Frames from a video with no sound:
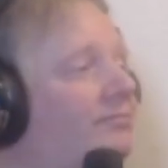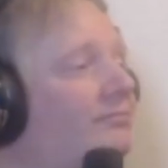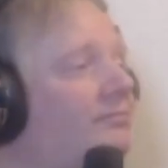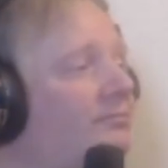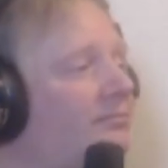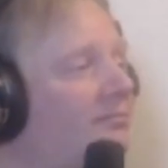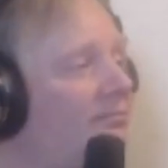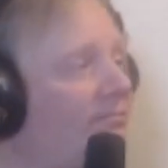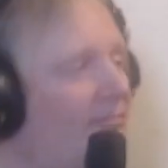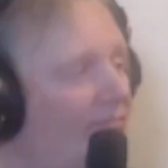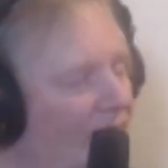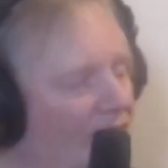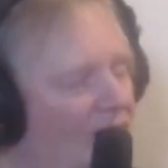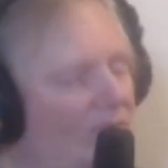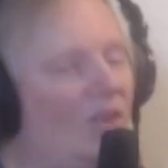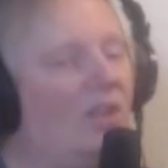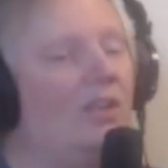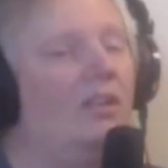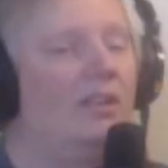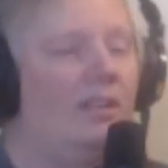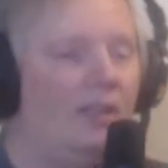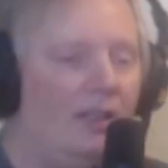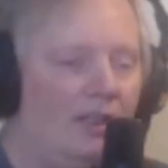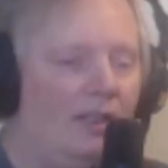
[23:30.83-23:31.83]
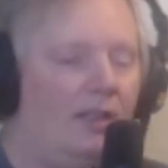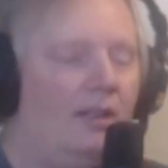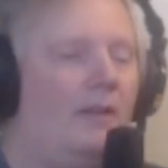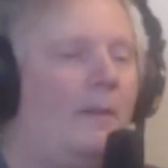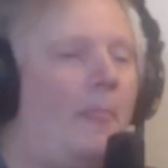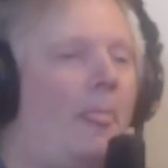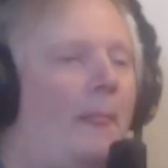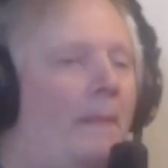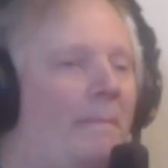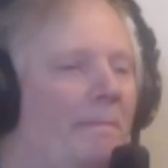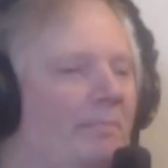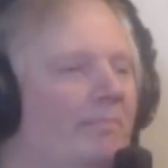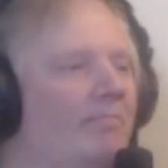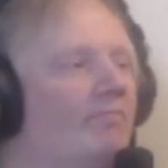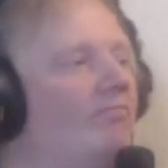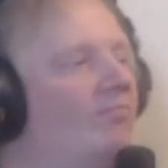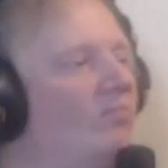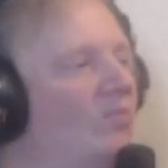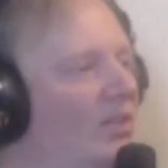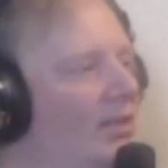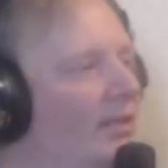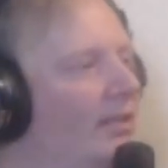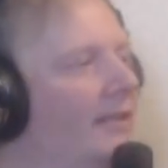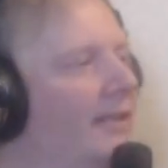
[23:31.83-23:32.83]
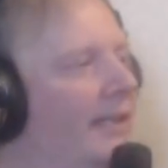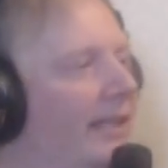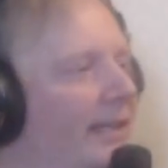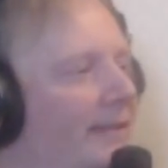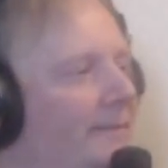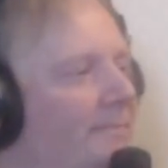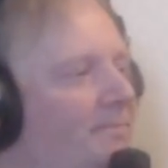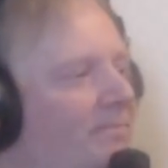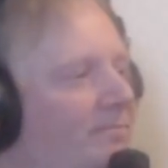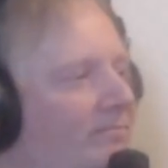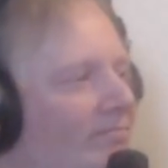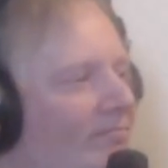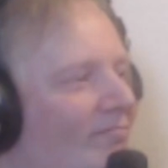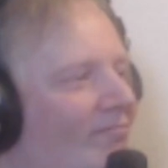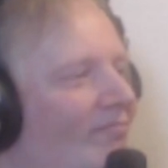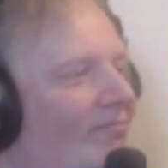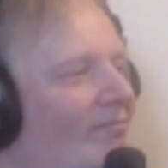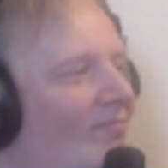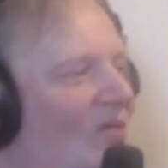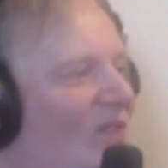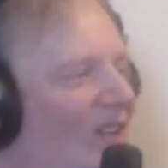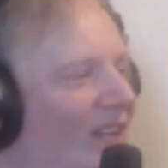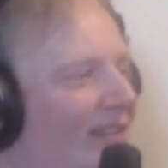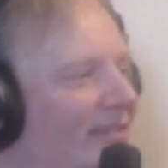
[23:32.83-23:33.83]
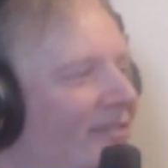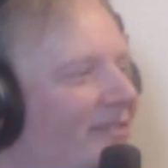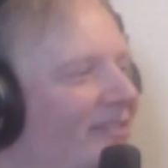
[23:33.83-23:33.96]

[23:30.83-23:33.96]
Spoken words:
yeah, I mean, yeah, technically it's not like